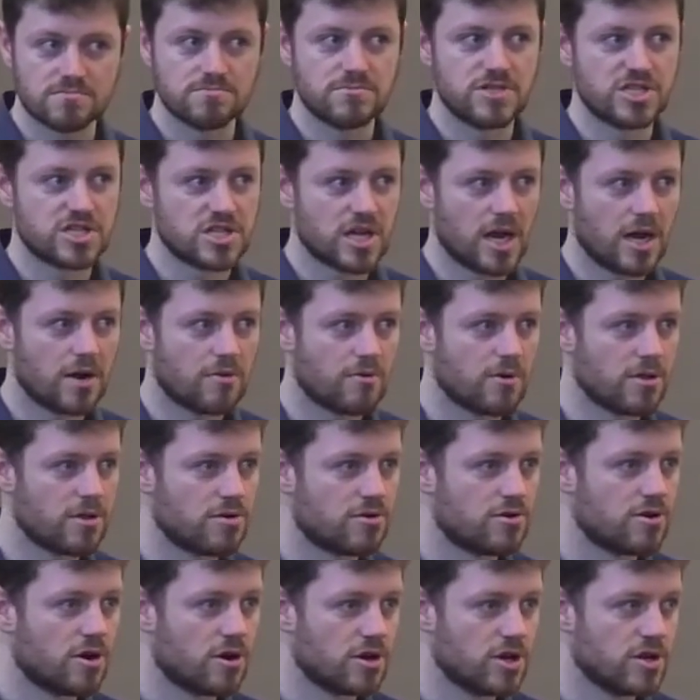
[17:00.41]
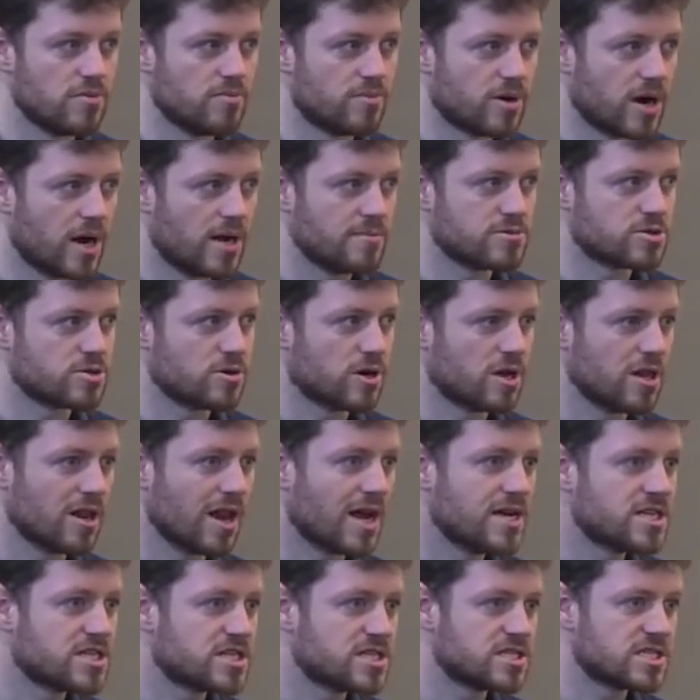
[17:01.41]
decide whether or not you perhaps want to
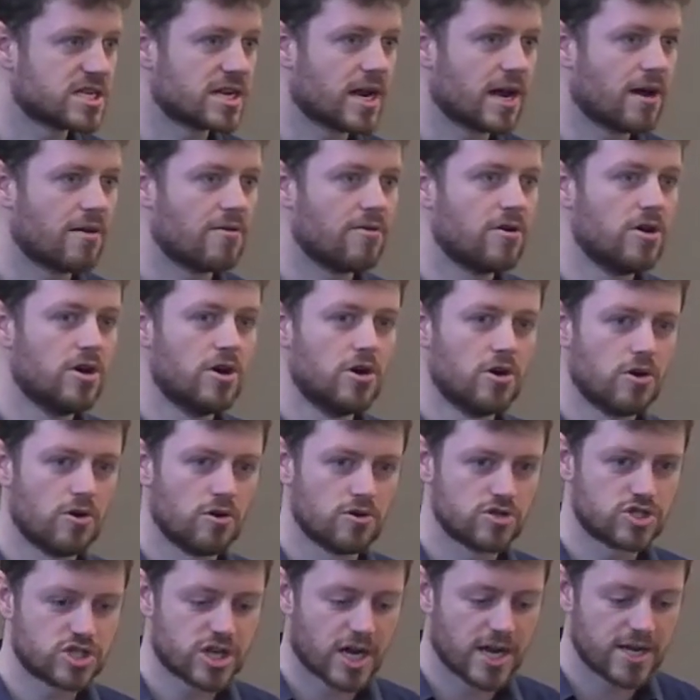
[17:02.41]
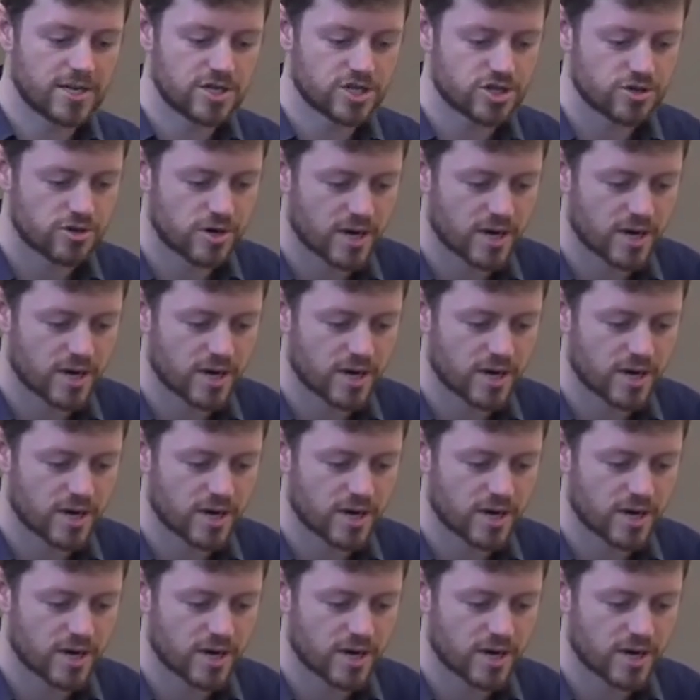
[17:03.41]
license it out or change your